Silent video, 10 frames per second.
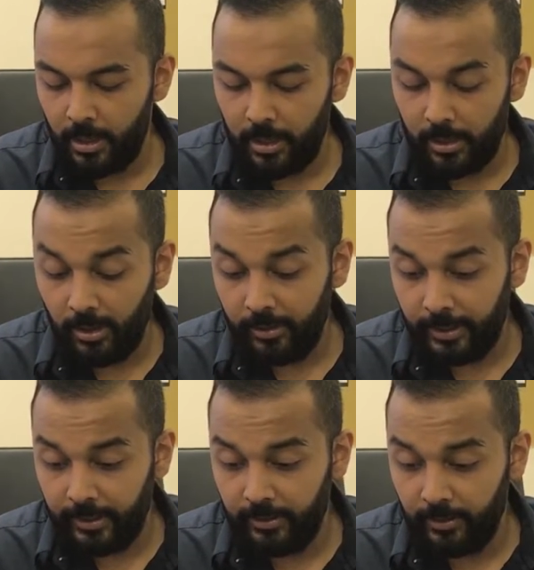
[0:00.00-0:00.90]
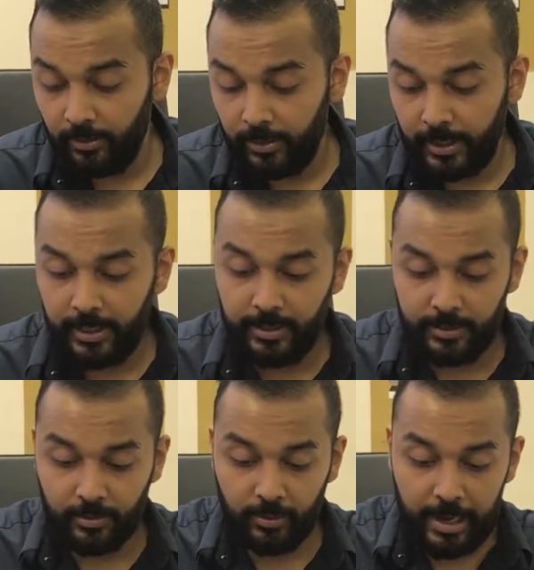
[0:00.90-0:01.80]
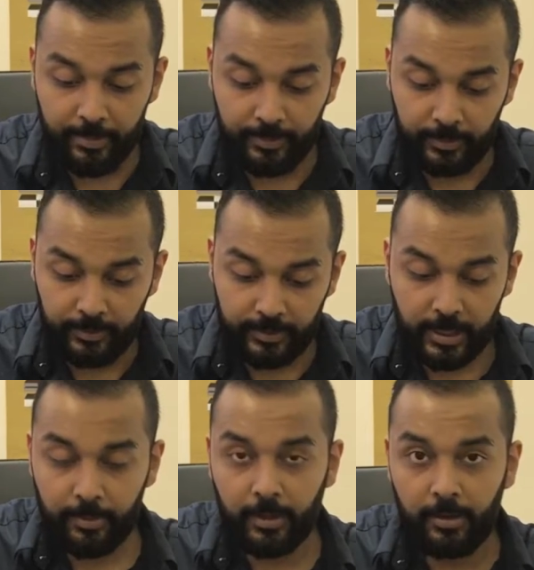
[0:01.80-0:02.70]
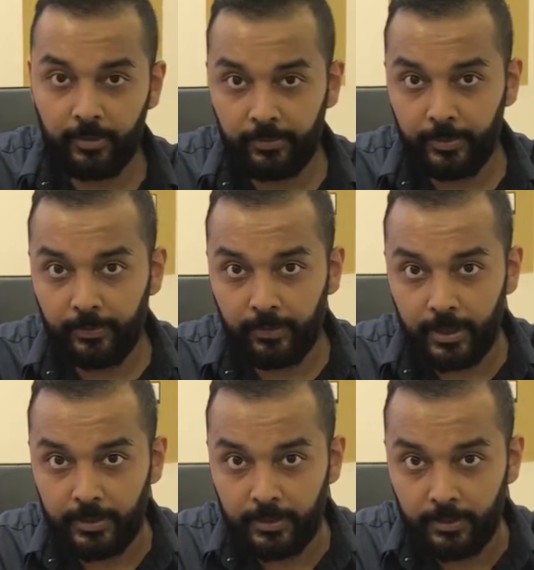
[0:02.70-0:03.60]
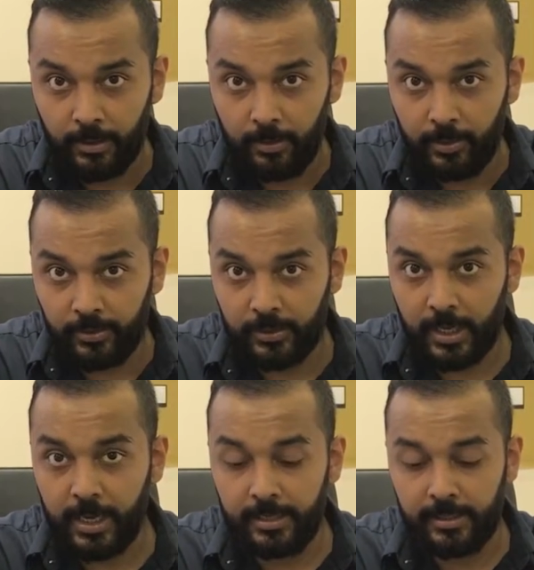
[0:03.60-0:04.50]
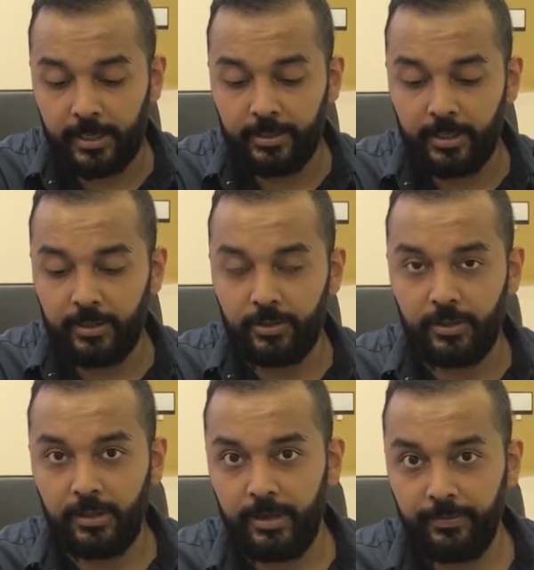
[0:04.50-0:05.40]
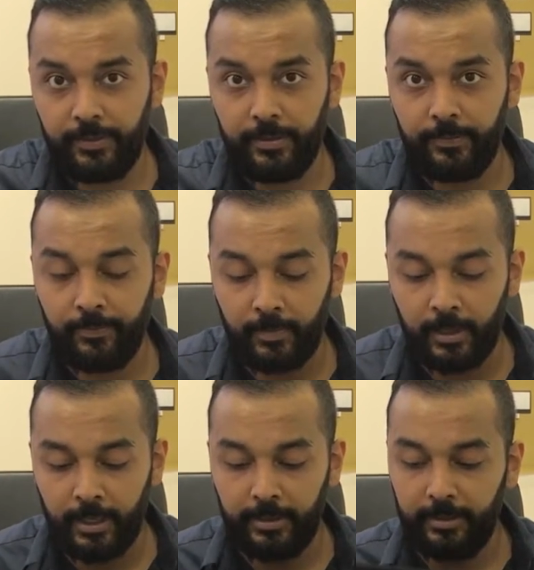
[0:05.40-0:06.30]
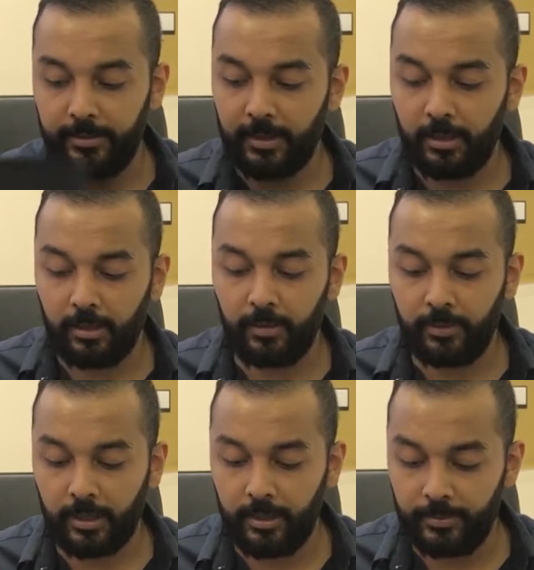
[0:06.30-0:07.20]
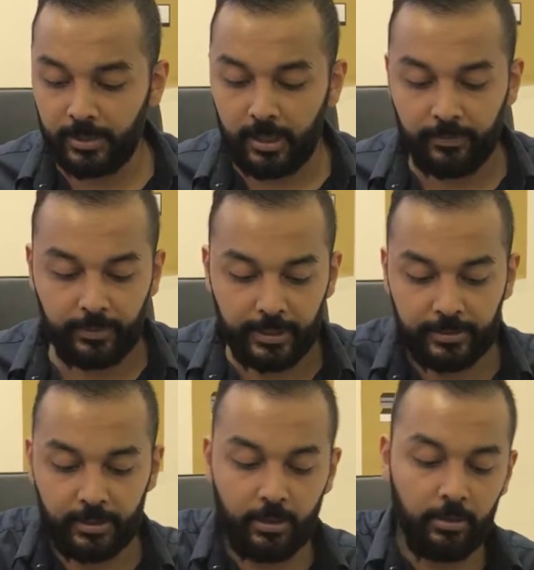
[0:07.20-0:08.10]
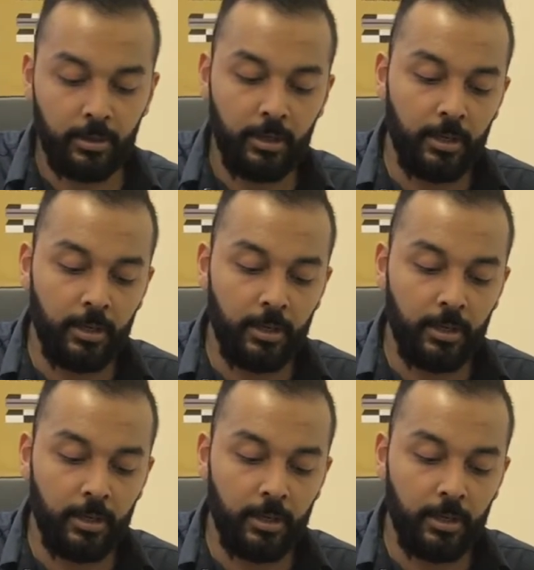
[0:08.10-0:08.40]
All you got to do is grab the top cover from the front on both sides and then just lift, and this cover comes off like so.